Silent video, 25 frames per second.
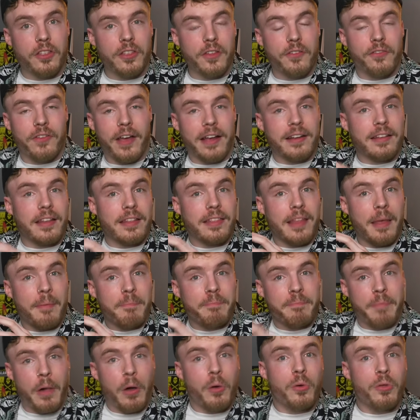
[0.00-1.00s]
and the fact that they're
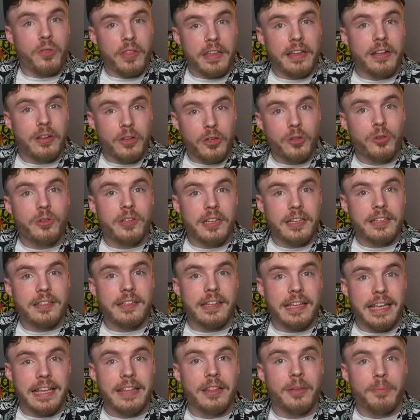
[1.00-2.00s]
both
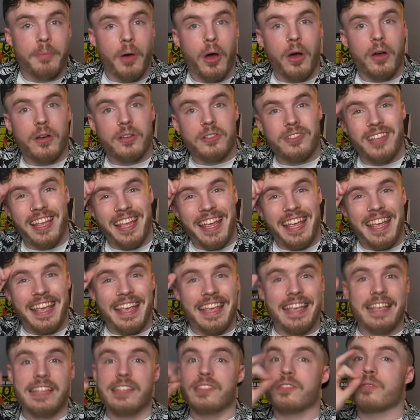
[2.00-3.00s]
included in the box
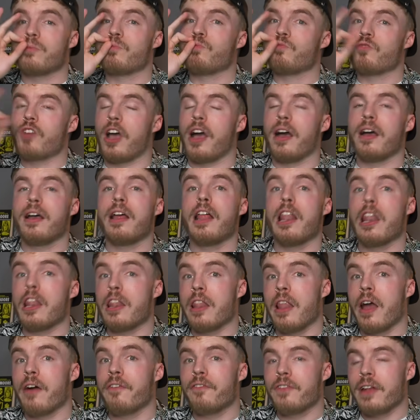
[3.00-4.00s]
is
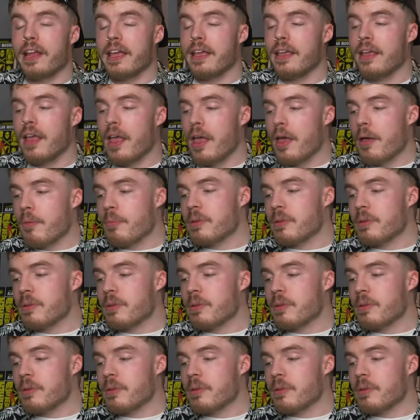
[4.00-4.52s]
lovely.